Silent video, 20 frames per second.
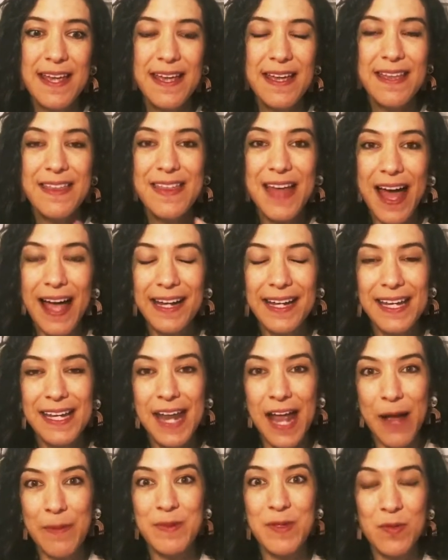that can
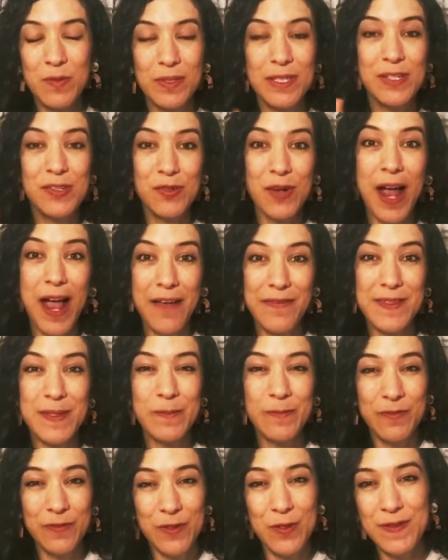absolutely drive some
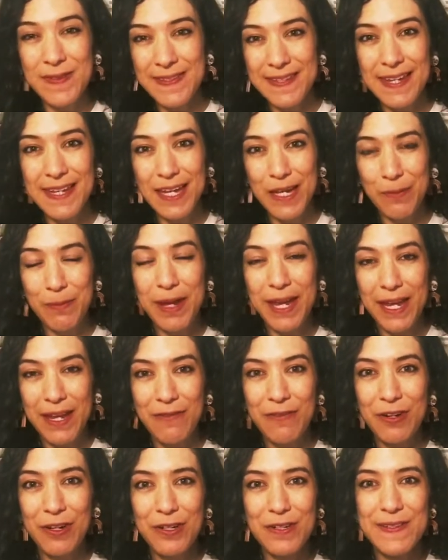food sneaking
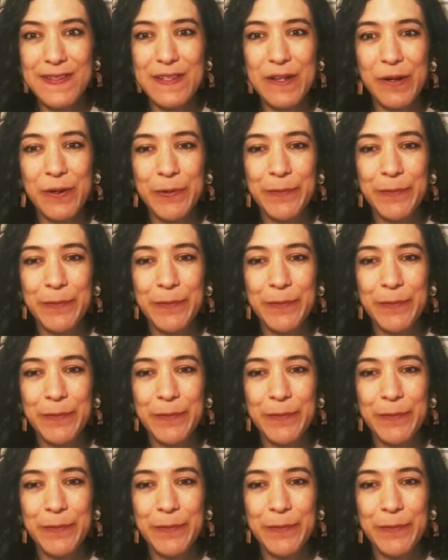behaviors. So